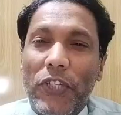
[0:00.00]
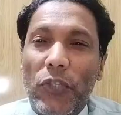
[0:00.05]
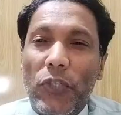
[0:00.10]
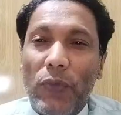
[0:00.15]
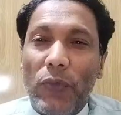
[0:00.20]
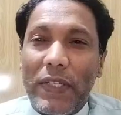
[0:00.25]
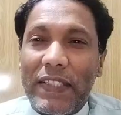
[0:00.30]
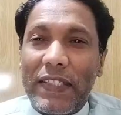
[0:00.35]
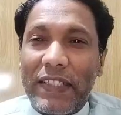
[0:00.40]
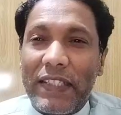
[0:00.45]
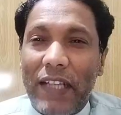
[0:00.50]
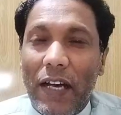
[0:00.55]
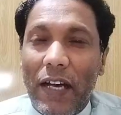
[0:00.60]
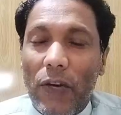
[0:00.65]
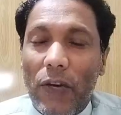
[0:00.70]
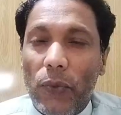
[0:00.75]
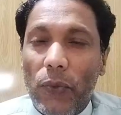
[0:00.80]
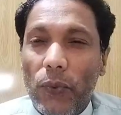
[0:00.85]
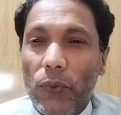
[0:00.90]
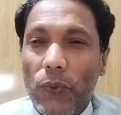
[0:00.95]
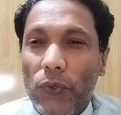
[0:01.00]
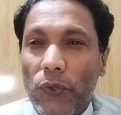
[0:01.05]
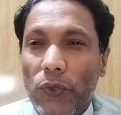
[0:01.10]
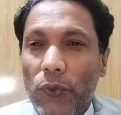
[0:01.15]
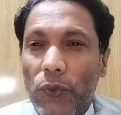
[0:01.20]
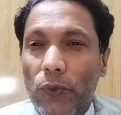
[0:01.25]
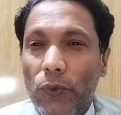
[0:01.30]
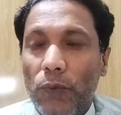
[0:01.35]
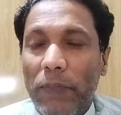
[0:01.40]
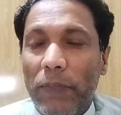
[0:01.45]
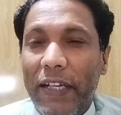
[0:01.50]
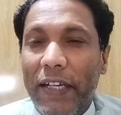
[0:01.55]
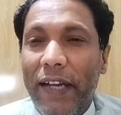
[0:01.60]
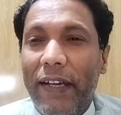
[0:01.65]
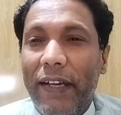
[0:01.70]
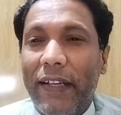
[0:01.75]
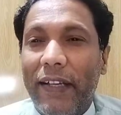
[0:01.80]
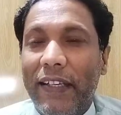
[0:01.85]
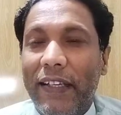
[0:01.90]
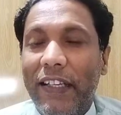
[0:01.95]
US House, who
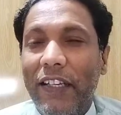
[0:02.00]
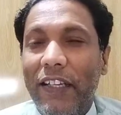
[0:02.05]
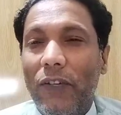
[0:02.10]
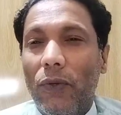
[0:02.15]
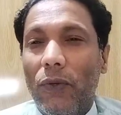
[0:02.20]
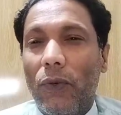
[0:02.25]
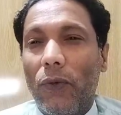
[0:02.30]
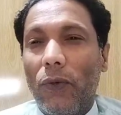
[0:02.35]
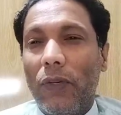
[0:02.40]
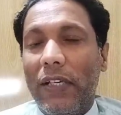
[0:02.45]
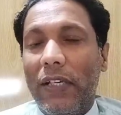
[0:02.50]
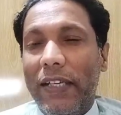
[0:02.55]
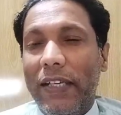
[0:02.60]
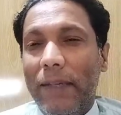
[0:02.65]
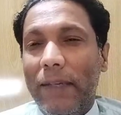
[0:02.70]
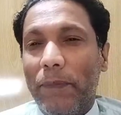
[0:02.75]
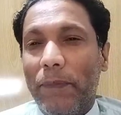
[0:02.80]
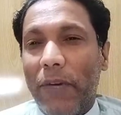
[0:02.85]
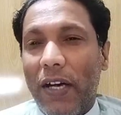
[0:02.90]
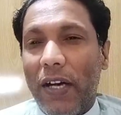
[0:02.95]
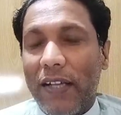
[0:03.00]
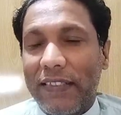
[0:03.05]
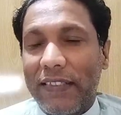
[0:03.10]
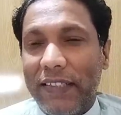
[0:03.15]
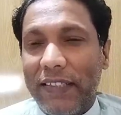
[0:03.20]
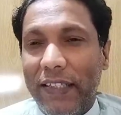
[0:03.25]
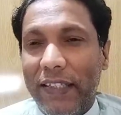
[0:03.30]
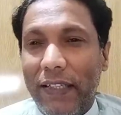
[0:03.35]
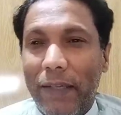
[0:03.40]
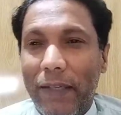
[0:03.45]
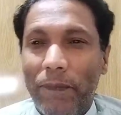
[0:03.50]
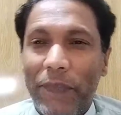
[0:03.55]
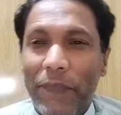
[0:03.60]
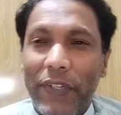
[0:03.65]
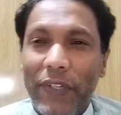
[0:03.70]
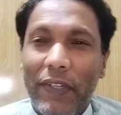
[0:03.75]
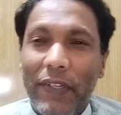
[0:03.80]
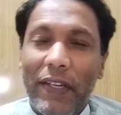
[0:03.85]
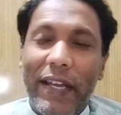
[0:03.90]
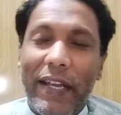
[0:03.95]
played a key role in passing
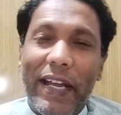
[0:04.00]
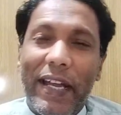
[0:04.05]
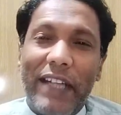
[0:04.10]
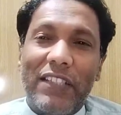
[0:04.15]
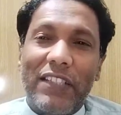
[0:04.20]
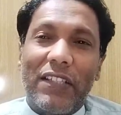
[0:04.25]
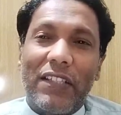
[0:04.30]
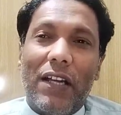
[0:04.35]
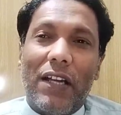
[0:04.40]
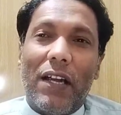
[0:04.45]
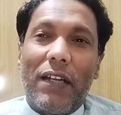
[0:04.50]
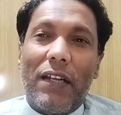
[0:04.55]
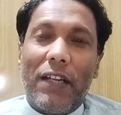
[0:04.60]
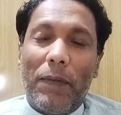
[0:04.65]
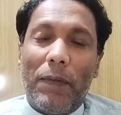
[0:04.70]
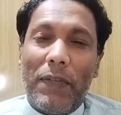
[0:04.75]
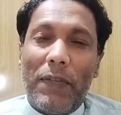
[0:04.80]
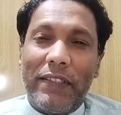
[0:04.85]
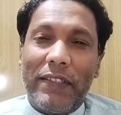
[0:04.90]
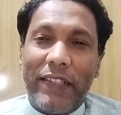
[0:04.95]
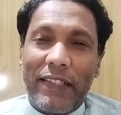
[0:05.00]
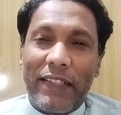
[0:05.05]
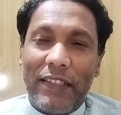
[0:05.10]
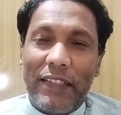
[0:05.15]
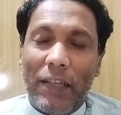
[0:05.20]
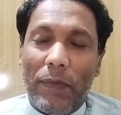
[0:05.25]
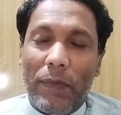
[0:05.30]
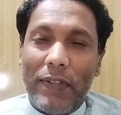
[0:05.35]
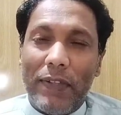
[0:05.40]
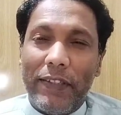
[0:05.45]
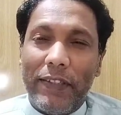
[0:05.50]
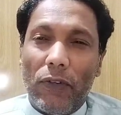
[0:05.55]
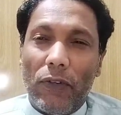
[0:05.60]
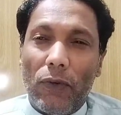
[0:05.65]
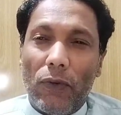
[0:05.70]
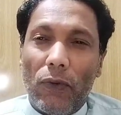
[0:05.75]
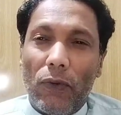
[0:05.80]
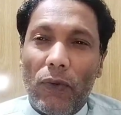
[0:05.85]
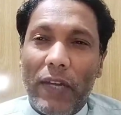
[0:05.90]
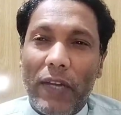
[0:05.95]
HR
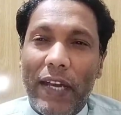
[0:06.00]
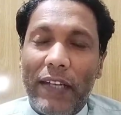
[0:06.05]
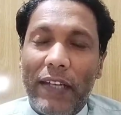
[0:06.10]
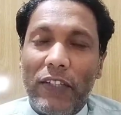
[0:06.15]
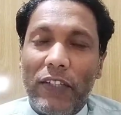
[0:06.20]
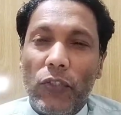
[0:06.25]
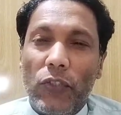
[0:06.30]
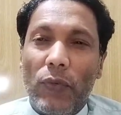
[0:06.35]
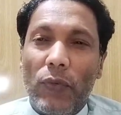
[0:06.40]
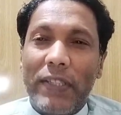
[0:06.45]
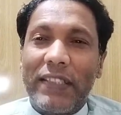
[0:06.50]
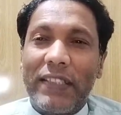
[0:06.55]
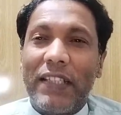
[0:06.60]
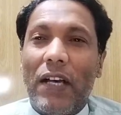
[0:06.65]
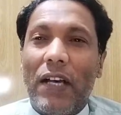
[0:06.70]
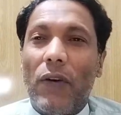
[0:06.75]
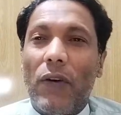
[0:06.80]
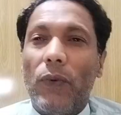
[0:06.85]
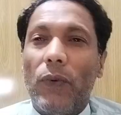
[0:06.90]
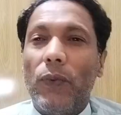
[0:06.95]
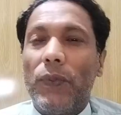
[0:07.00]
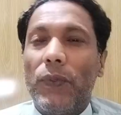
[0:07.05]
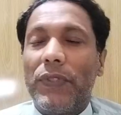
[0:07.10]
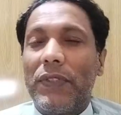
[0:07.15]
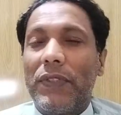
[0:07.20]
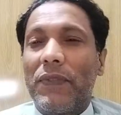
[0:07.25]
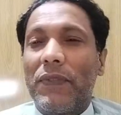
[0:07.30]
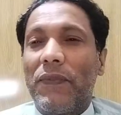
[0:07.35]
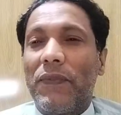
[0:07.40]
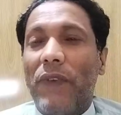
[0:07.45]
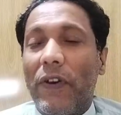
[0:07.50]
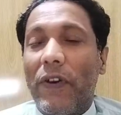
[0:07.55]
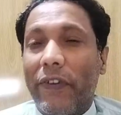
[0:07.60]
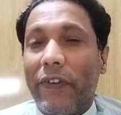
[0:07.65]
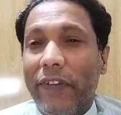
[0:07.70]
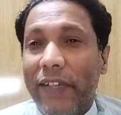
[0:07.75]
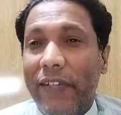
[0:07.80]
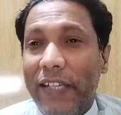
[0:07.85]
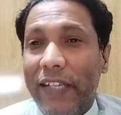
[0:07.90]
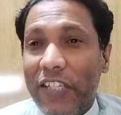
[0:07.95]
6600 at US House's
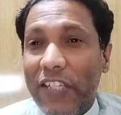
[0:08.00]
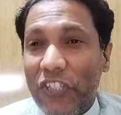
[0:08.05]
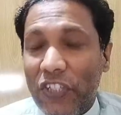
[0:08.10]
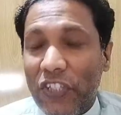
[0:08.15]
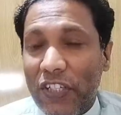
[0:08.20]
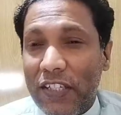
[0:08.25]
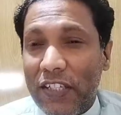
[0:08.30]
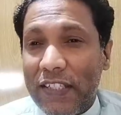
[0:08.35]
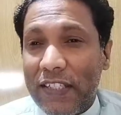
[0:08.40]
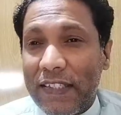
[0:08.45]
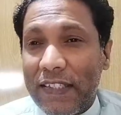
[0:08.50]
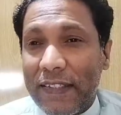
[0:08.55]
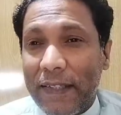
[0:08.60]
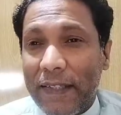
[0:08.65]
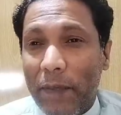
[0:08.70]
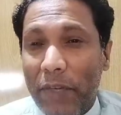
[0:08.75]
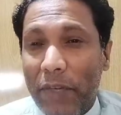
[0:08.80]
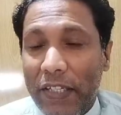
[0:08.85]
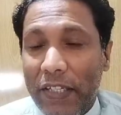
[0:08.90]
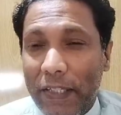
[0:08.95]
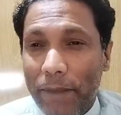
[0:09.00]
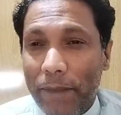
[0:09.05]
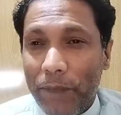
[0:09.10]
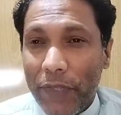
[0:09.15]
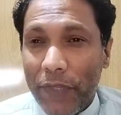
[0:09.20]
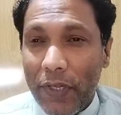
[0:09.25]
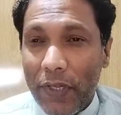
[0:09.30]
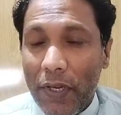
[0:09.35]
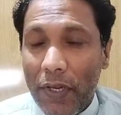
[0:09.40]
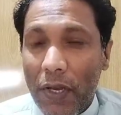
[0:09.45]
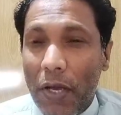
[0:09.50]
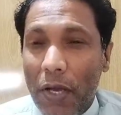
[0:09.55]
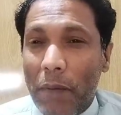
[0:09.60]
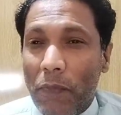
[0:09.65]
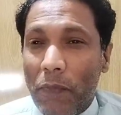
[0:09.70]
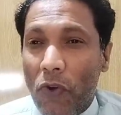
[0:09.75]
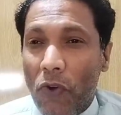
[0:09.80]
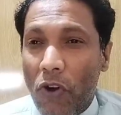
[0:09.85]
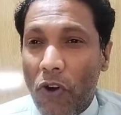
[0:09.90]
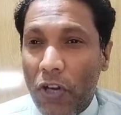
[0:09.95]
Foreign Relations Committee.
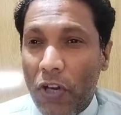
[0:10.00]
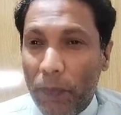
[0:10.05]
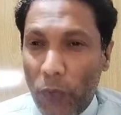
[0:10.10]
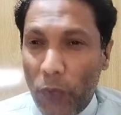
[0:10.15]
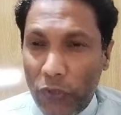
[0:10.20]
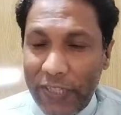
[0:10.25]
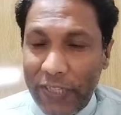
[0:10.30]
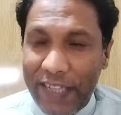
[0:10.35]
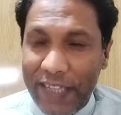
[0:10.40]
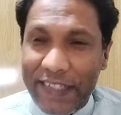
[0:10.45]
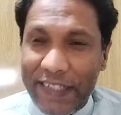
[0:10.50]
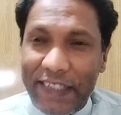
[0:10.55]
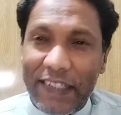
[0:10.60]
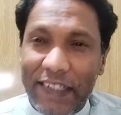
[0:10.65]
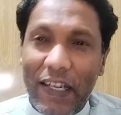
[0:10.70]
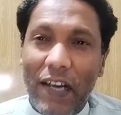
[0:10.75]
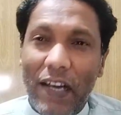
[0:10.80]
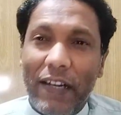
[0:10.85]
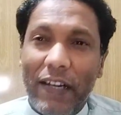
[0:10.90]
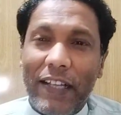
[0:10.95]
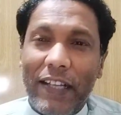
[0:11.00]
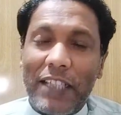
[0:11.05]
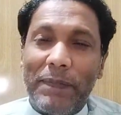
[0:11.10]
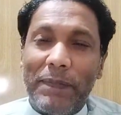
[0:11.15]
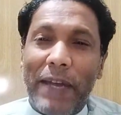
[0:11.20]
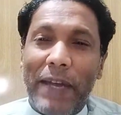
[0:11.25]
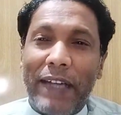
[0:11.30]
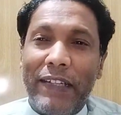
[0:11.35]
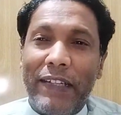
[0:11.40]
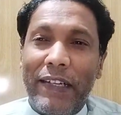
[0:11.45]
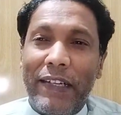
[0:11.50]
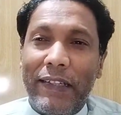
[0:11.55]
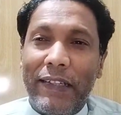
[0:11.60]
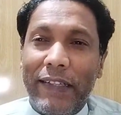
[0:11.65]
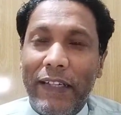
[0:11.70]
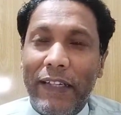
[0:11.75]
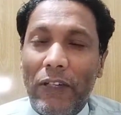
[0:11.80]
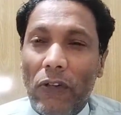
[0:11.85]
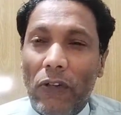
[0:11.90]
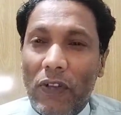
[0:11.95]
More protests are expected
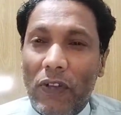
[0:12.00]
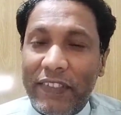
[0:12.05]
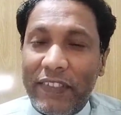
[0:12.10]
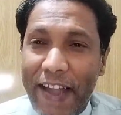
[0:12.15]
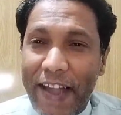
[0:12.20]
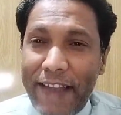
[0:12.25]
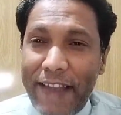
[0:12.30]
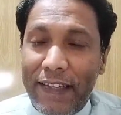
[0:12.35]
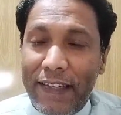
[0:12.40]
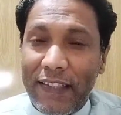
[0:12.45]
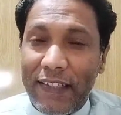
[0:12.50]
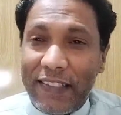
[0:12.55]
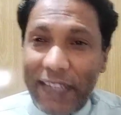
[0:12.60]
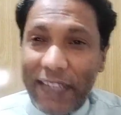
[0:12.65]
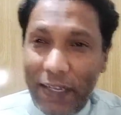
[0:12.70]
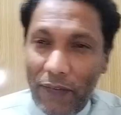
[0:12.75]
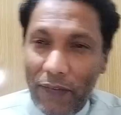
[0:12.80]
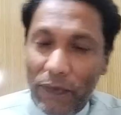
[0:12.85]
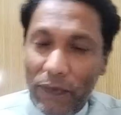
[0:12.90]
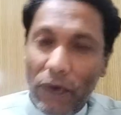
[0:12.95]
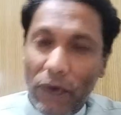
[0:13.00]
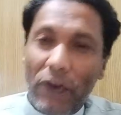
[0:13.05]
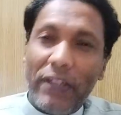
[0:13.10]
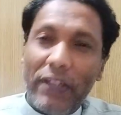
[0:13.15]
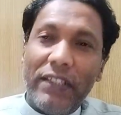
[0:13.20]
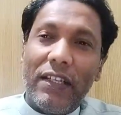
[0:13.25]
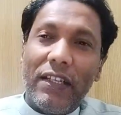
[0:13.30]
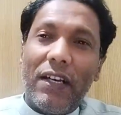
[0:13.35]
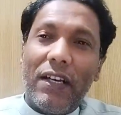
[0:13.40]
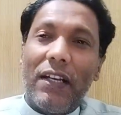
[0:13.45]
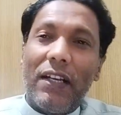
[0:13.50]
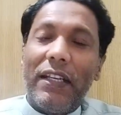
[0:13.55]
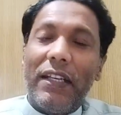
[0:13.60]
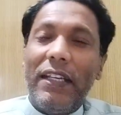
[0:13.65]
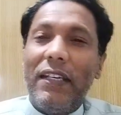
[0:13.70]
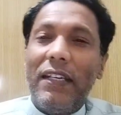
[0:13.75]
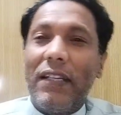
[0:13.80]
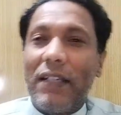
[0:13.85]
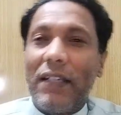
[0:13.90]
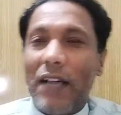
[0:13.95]
in Los Angeles, California
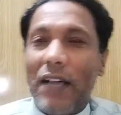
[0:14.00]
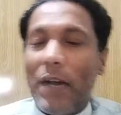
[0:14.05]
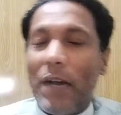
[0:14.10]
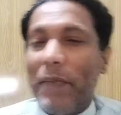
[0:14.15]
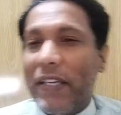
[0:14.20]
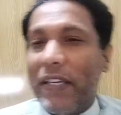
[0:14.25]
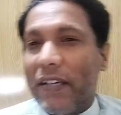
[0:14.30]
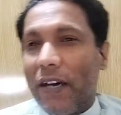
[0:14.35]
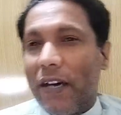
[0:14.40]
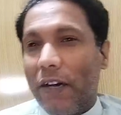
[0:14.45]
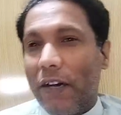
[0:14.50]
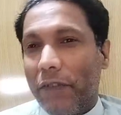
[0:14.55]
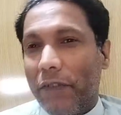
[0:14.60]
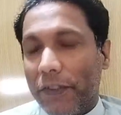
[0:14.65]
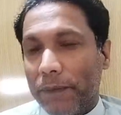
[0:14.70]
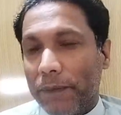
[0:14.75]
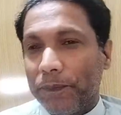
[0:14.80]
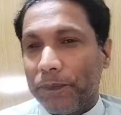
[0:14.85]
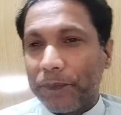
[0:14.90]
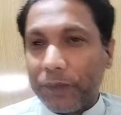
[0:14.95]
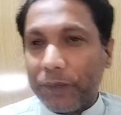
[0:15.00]
in coming hours.